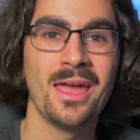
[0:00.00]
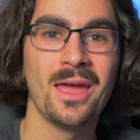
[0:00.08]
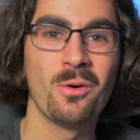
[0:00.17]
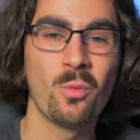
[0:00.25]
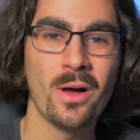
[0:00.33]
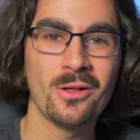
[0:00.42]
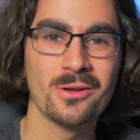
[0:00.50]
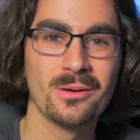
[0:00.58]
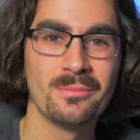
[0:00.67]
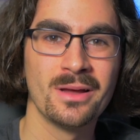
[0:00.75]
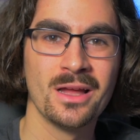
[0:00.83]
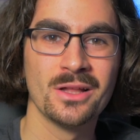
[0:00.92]
And
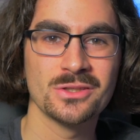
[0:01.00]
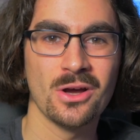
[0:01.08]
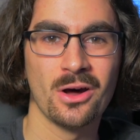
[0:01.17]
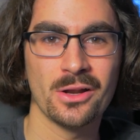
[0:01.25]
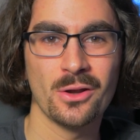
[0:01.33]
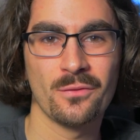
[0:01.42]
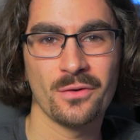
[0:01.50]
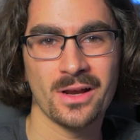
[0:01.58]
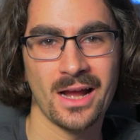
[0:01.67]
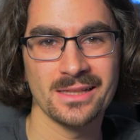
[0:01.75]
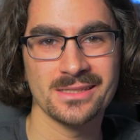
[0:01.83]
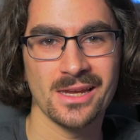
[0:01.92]
welcome to Audio for
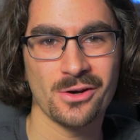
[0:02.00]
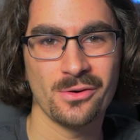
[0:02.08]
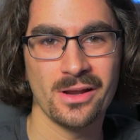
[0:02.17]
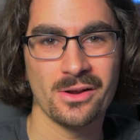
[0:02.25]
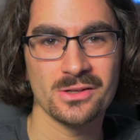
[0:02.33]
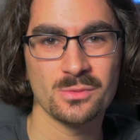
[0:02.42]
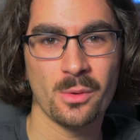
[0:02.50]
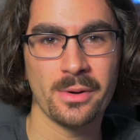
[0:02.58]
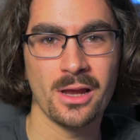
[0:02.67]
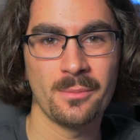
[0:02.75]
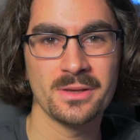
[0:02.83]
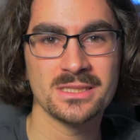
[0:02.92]
Content Creators, where
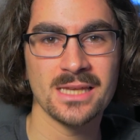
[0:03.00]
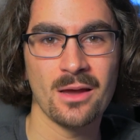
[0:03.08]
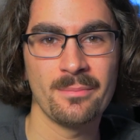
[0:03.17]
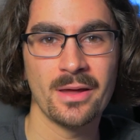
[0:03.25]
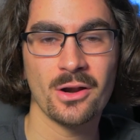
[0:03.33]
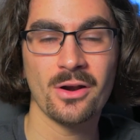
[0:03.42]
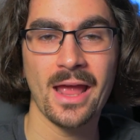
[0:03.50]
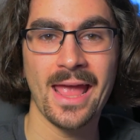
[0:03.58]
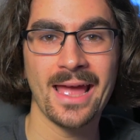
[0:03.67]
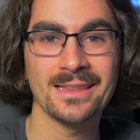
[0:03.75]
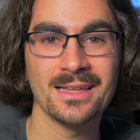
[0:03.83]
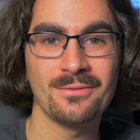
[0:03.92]
we help you sound better
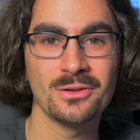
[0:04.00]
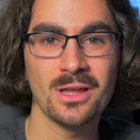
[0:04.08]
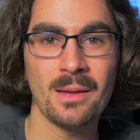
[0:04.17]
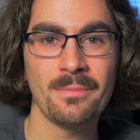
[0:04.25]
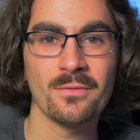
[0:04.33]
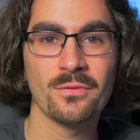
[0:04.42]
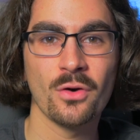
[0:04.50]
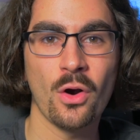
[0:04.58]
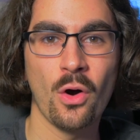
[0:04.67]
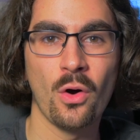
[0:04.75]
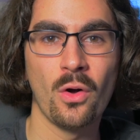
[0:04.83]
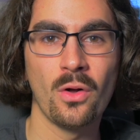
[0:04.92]
and level up for
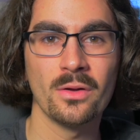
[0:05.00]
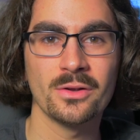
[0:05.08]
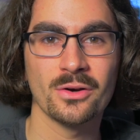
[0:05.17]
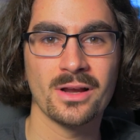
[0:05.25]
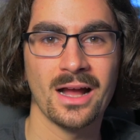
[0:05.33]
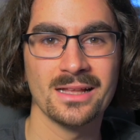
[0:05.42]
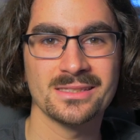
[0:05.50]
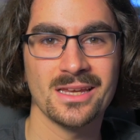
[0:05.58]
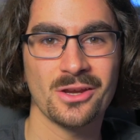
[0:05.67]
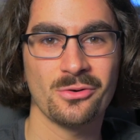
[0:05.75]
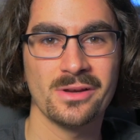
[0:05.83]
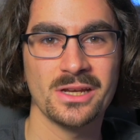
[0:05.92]
all your
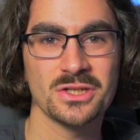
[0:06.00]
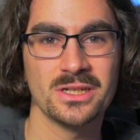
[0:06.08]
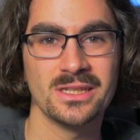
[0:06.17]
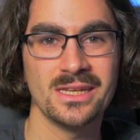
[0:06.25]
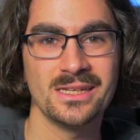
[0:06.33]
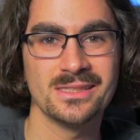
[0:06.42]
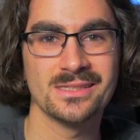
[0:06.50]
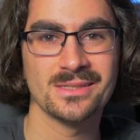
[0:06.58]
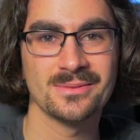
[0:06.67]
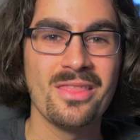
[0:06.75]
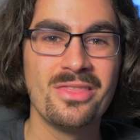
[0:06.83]
content creation needs.